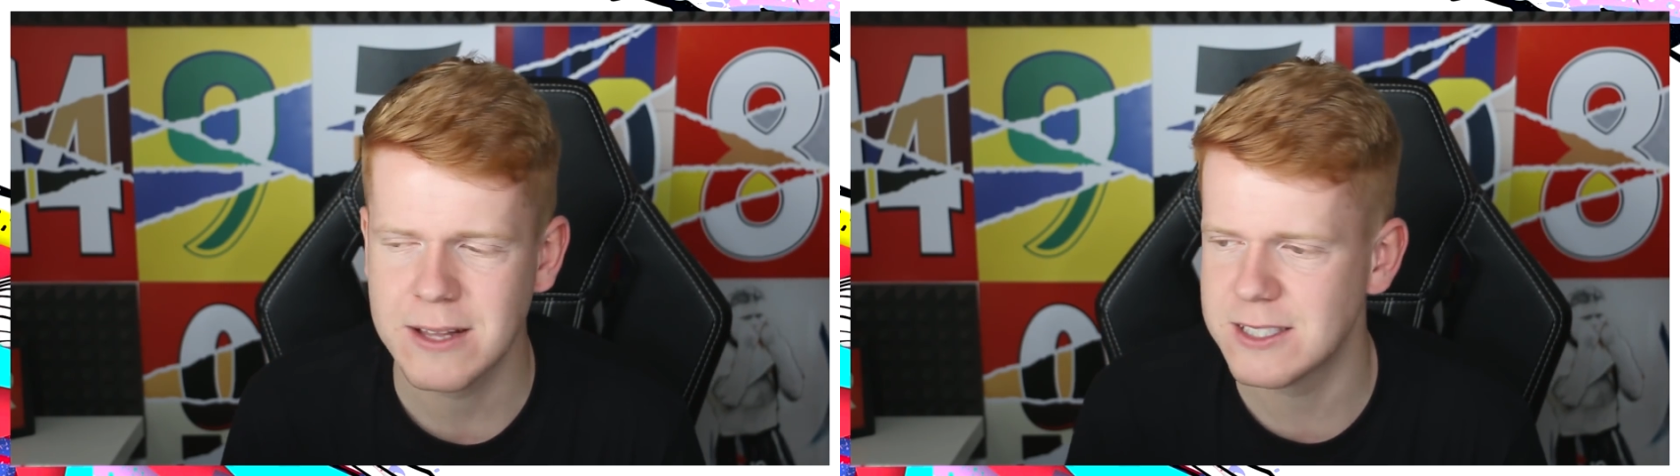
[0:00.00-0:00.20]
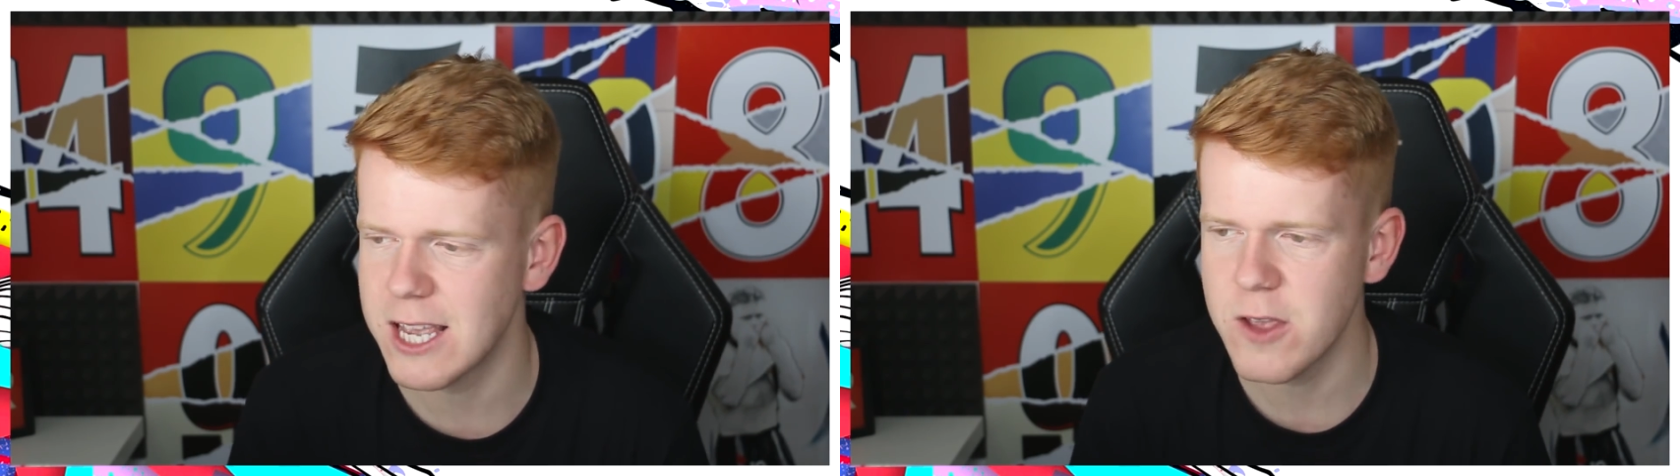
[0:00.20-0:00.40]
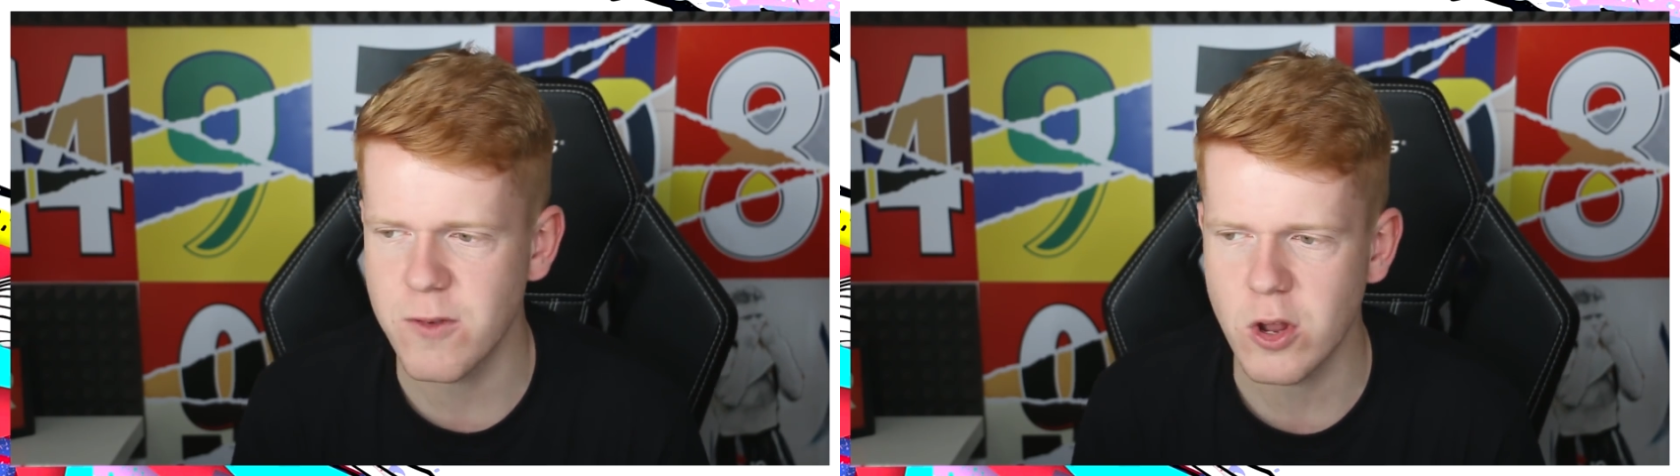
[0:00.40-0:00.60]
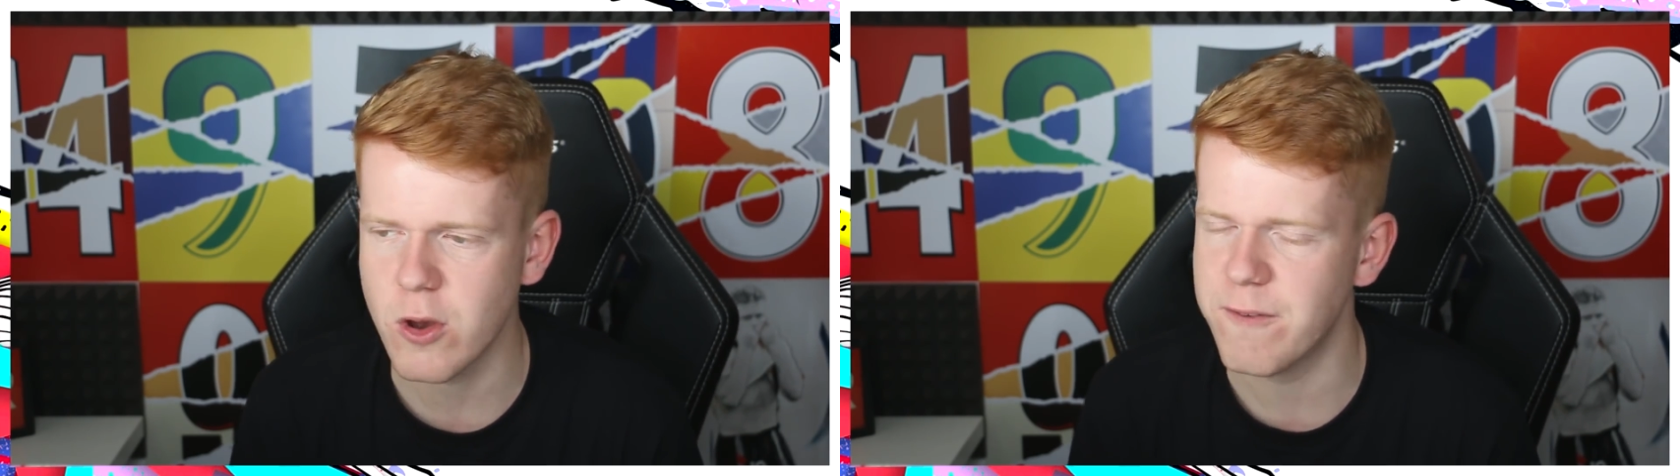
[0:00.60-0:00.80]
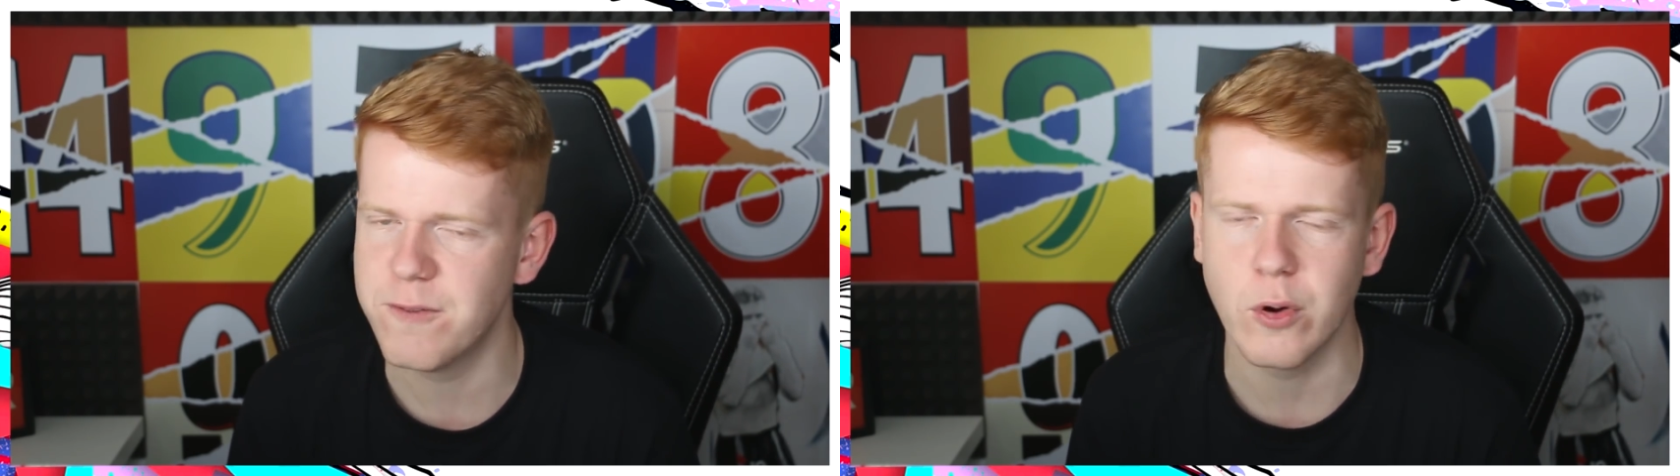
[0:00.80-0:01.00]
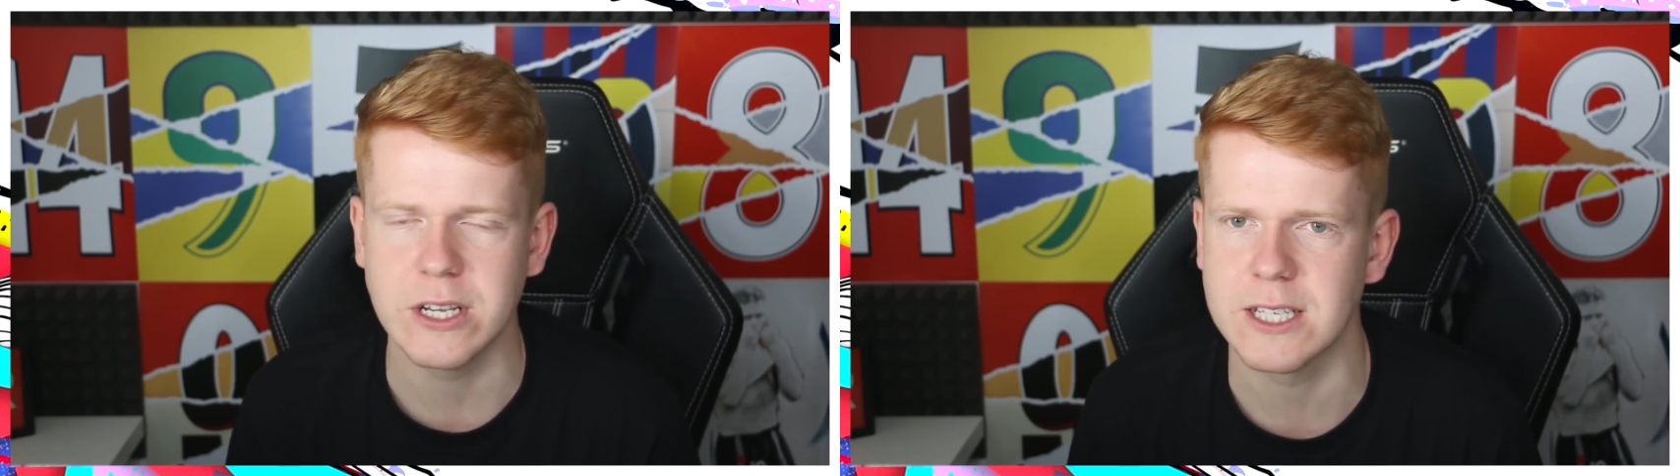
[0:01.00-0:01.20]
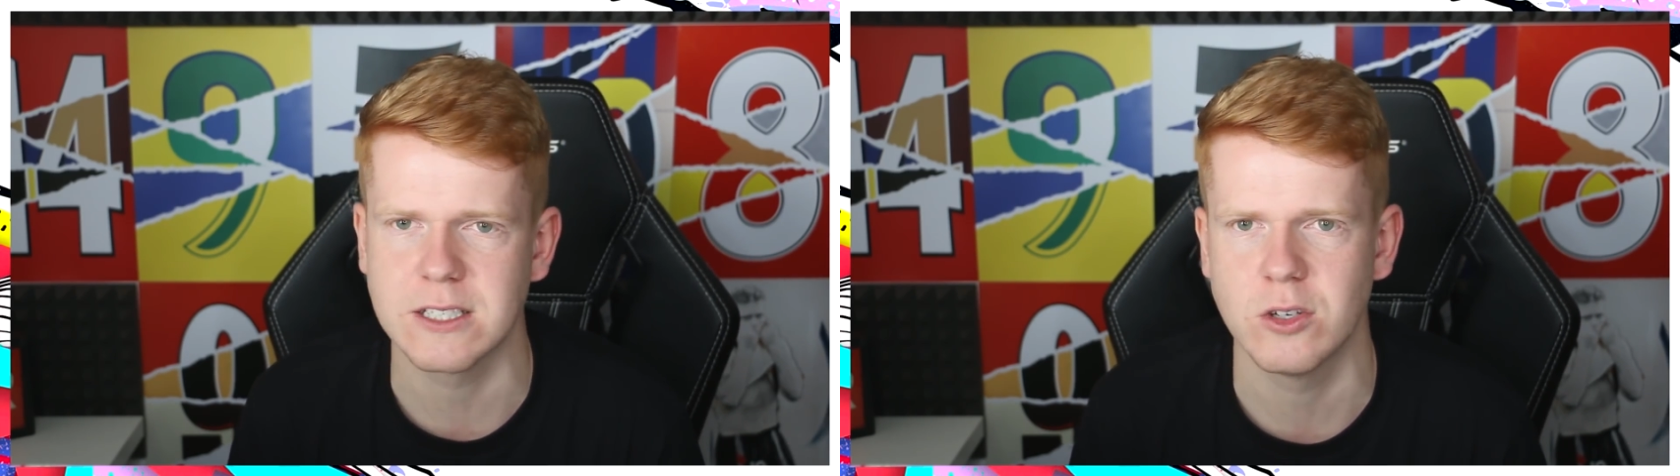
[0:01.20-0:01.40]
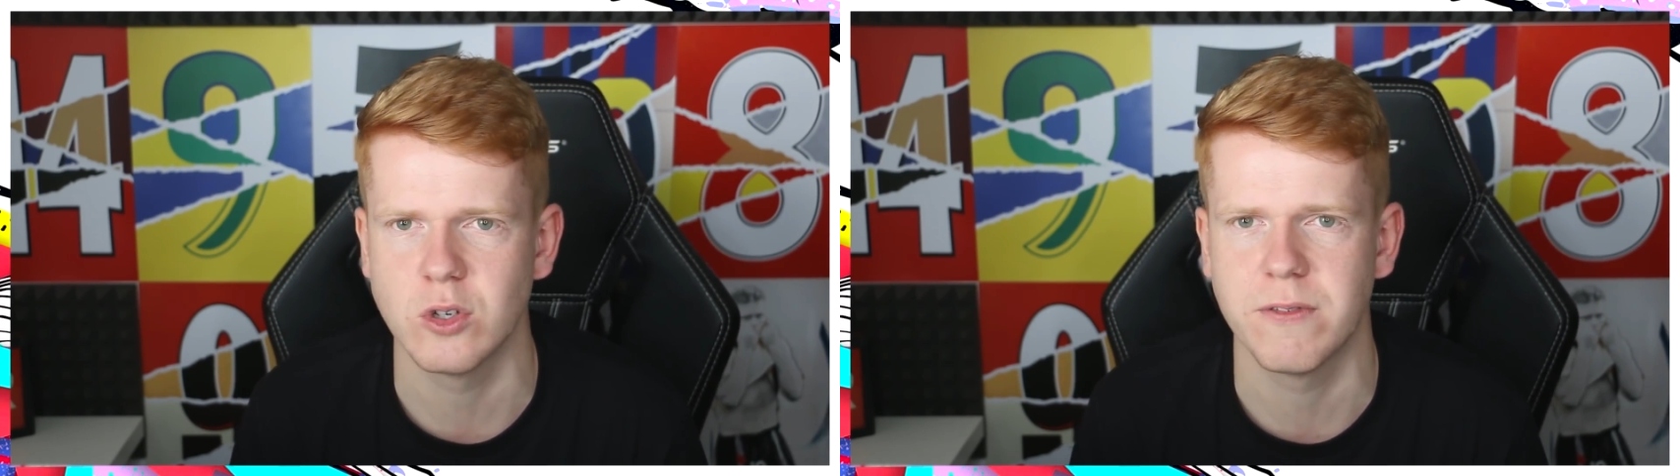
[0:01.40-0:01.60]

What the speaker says: and say you've only got 4,600